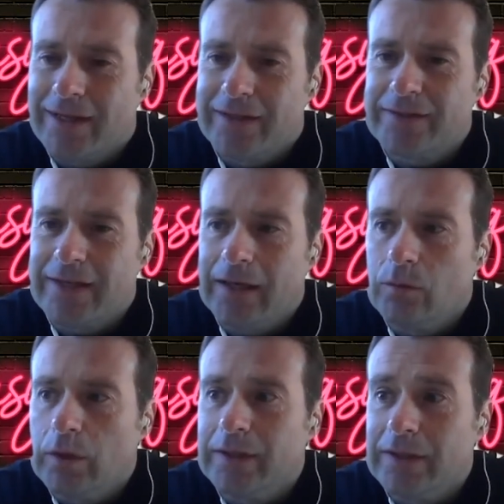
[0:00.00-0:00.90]

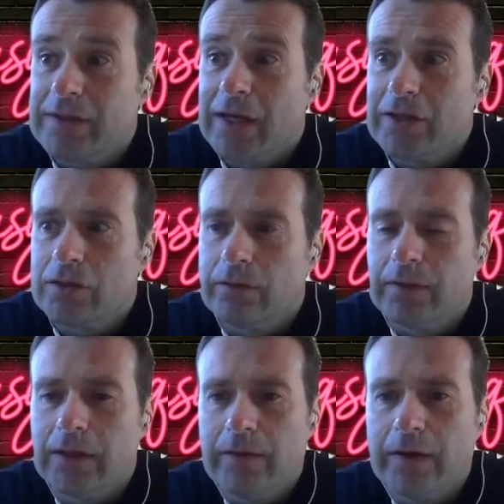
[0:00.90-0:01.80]
understanding what the intention of
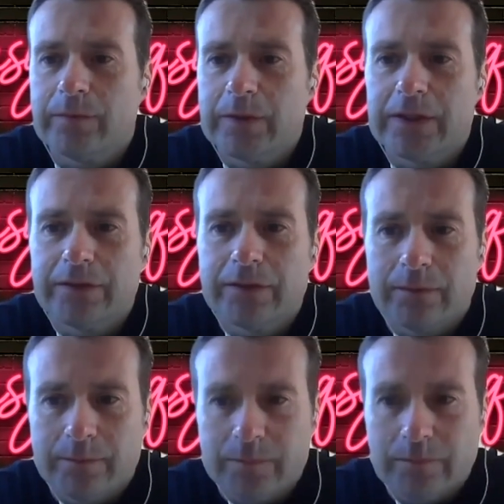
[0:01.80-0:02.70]
the investment is.